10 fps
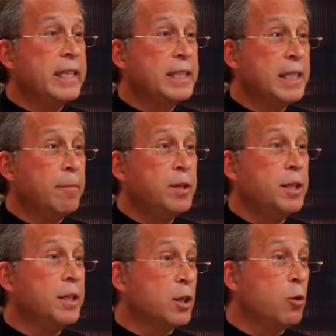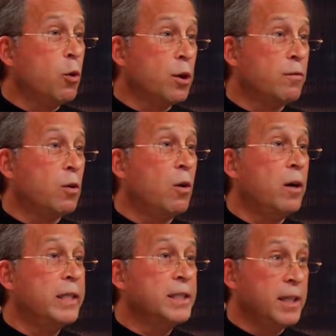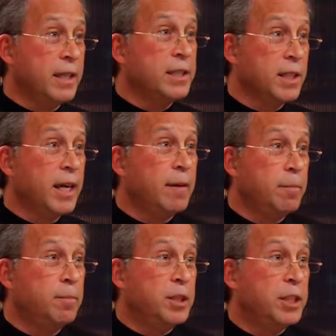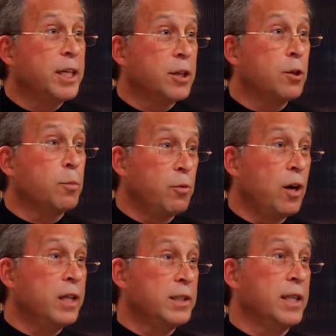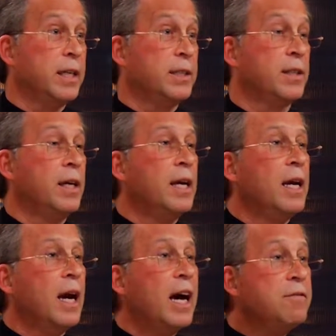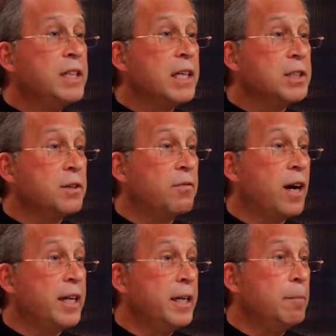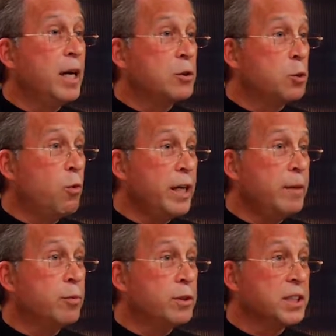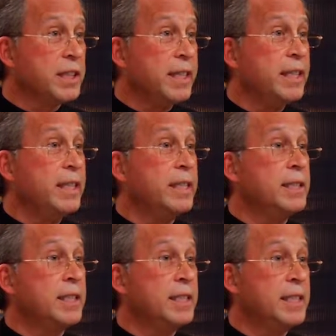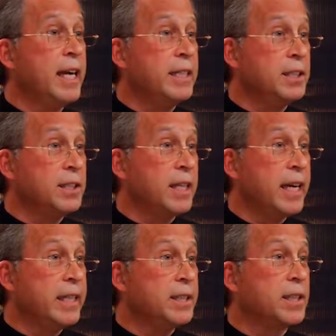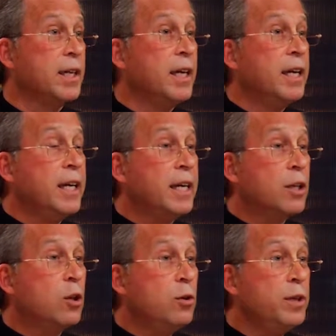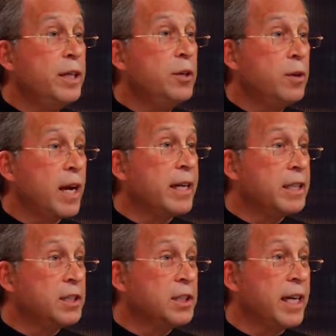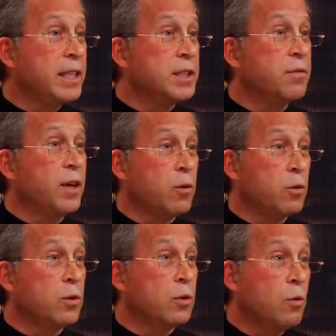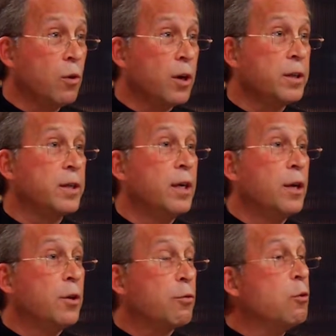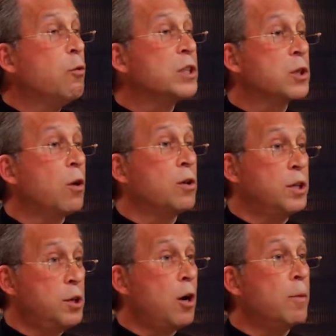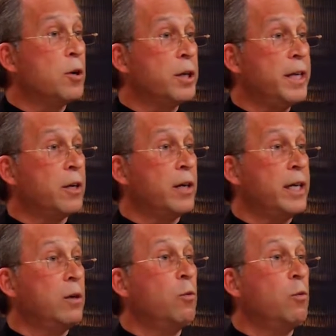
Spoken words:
and accepted in a court of law is a particular process. I've testified in about 20 proceedings in 10 states, including United States federal court, through what's called a Daubert hearing,